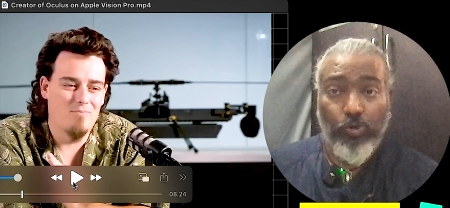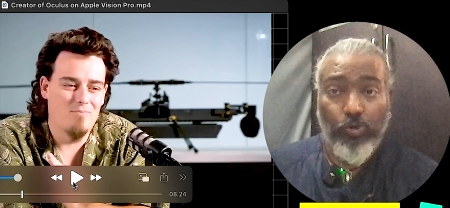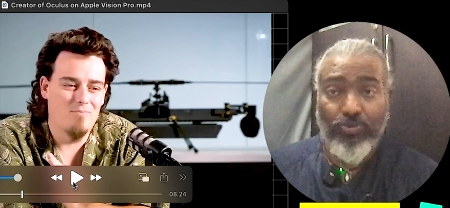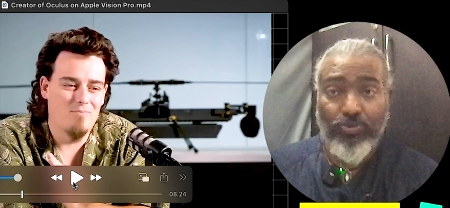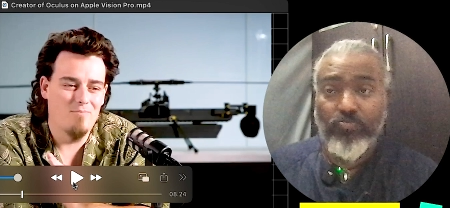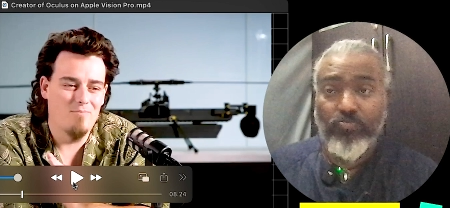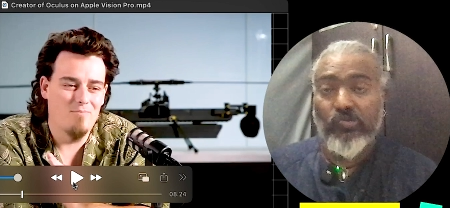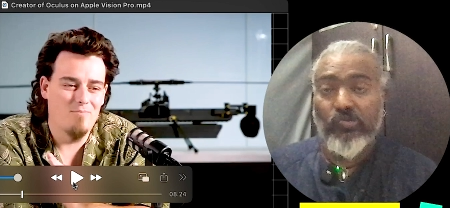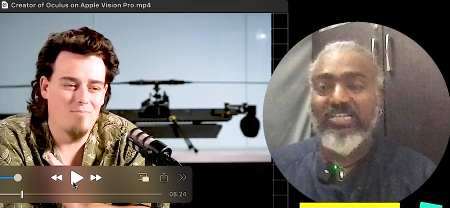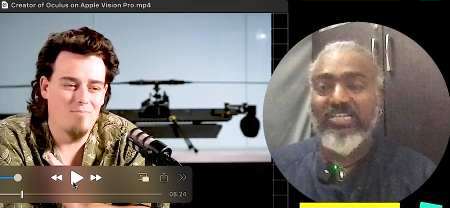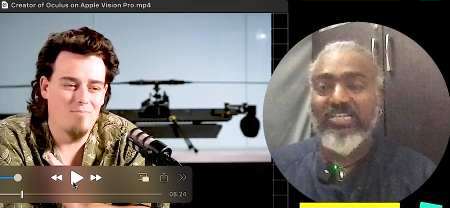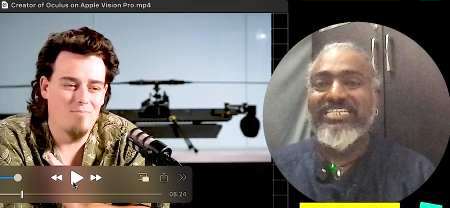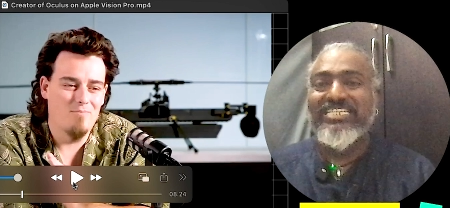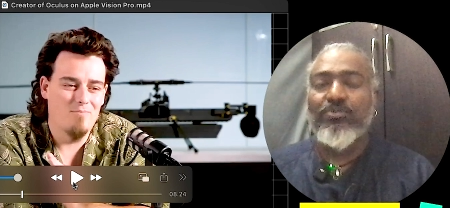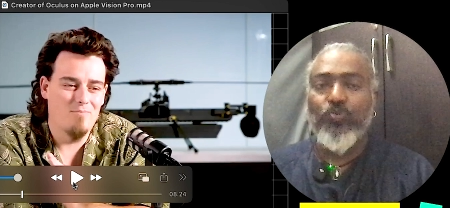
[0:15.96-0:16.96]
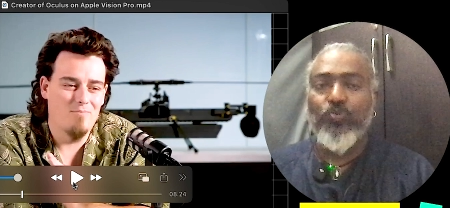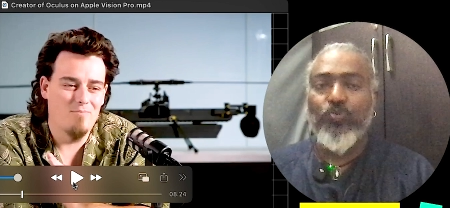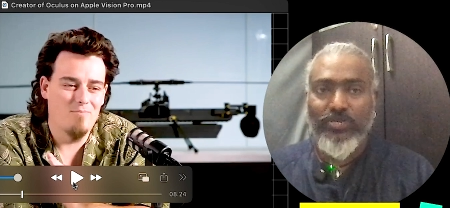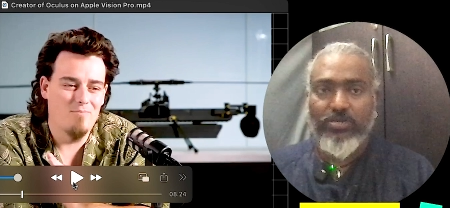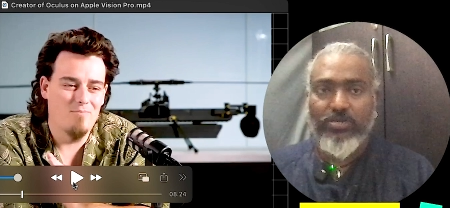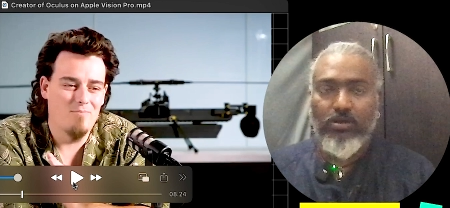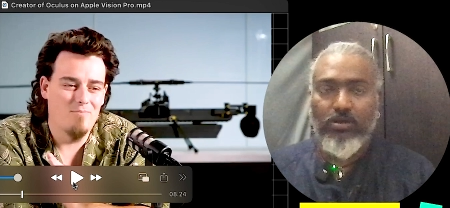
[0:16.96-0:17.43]
Speaker 1: of people adapt
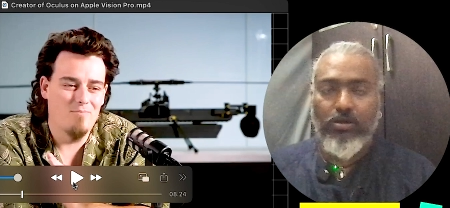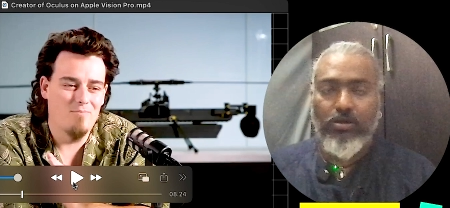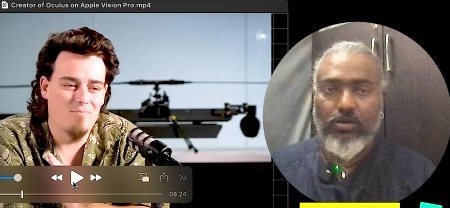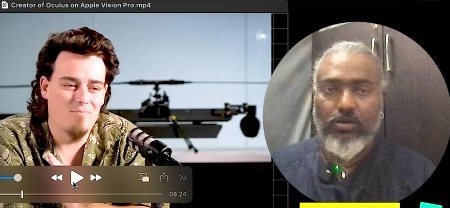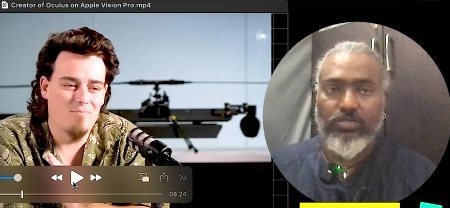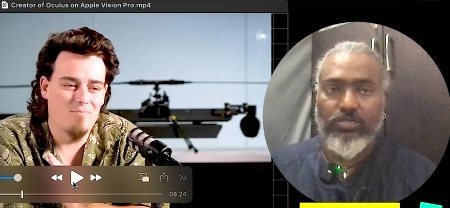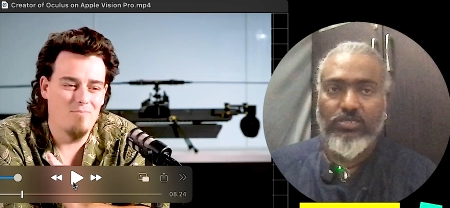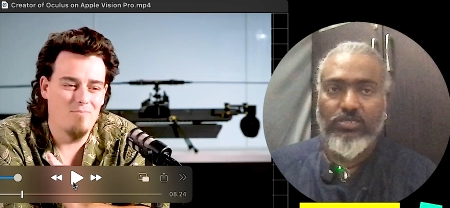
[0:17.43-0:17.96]
V R,